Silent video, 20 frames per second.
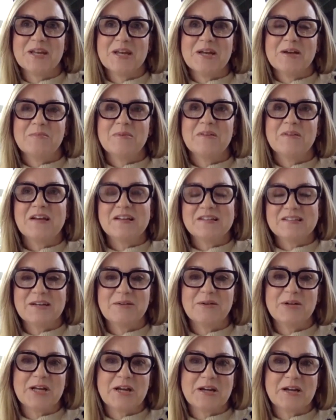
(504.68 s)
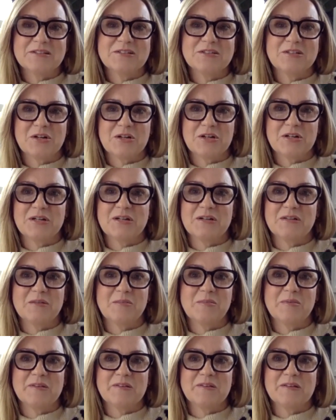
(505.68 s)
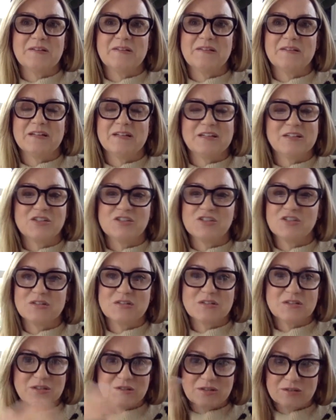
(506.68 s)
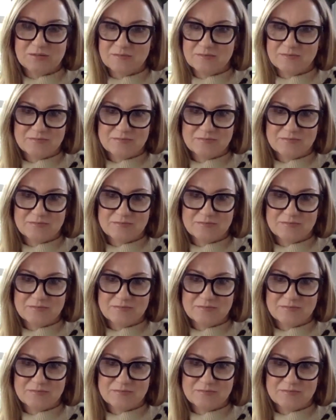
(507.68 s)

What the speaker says: but that's how I got started in the business, and it's just